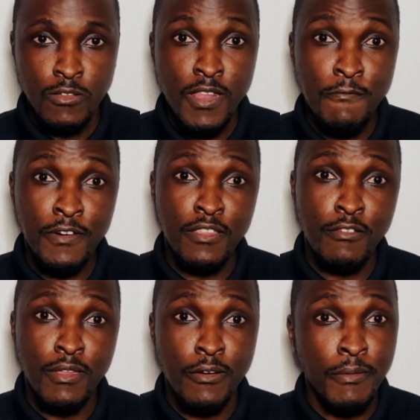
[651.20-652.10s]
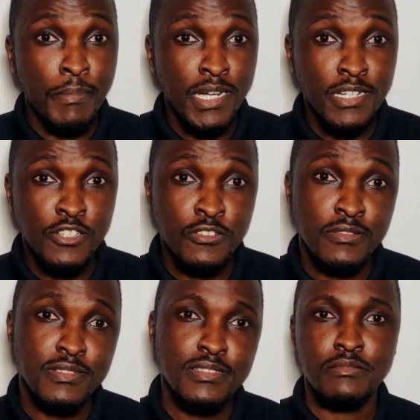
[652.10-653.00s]
you never know the
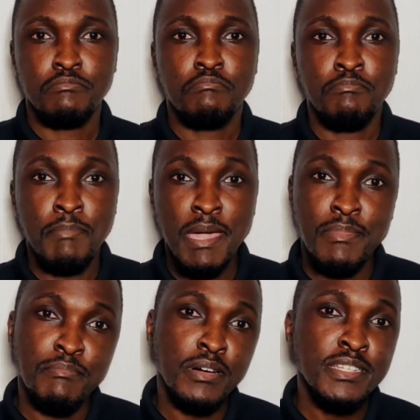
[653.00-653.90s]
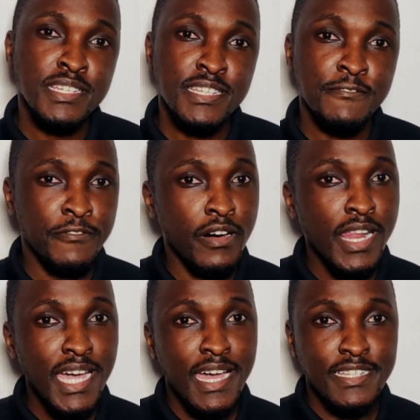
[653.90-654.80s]
repercussions, maybe positive or
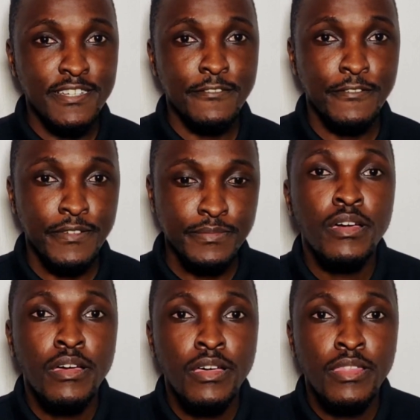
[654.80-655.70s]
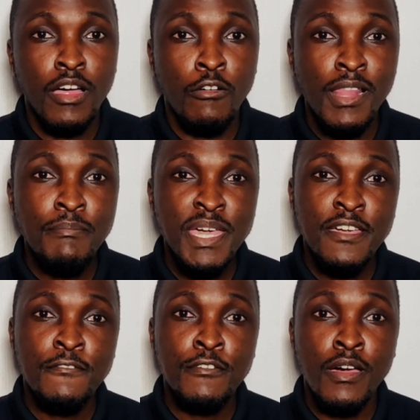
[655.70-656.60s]
negative. Now let me
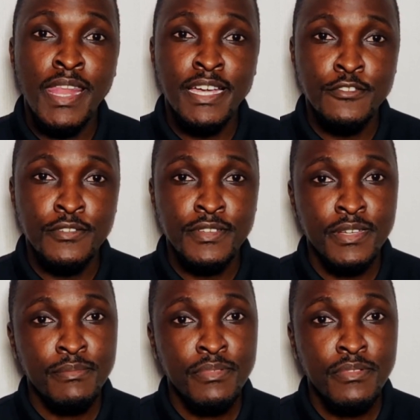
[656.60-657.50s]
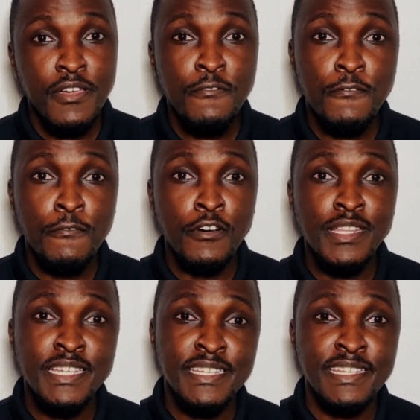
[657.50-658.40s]
give you an extra tip. If your
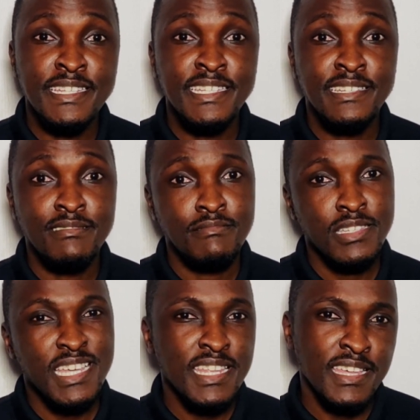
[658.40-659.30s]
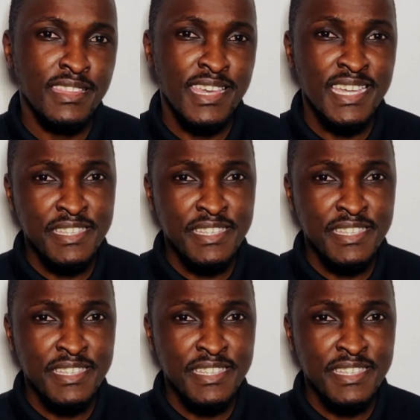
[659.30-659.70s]
phone isn't sending the